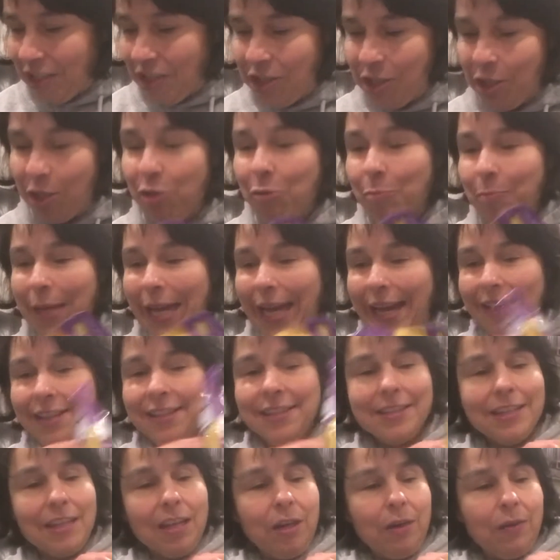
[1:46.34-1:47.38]
two
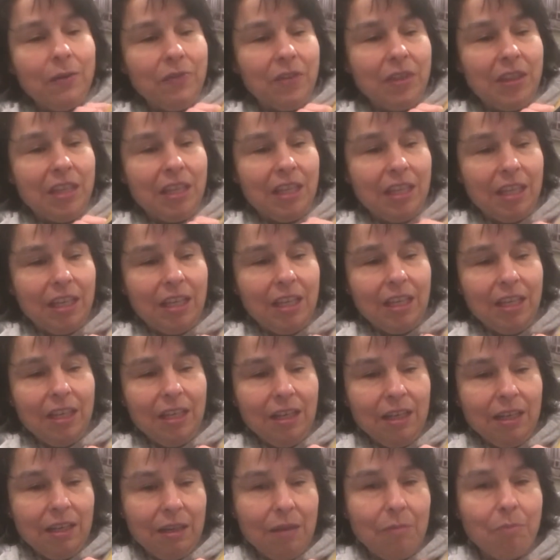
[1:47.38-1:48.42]
bags of the
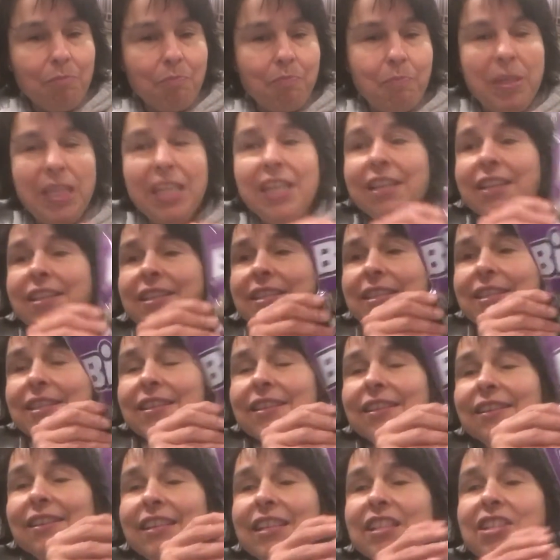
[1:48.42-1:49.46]
Big
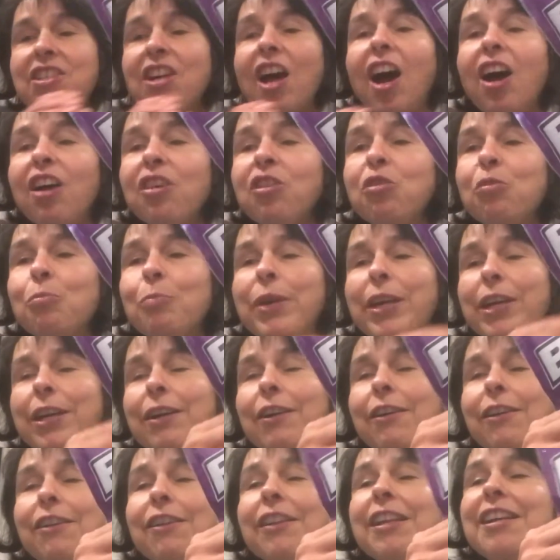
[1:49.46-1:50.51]
Taco Bell
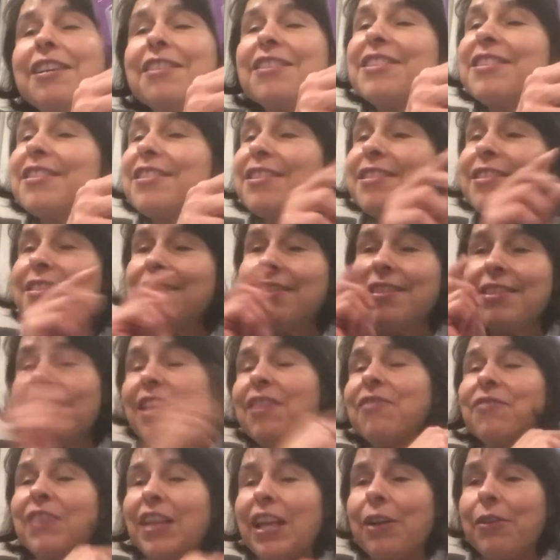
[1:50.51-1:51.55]

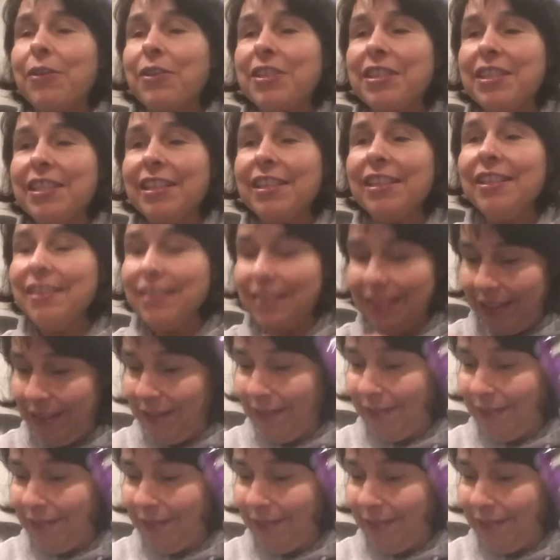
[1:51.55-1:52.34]
sunflower seeds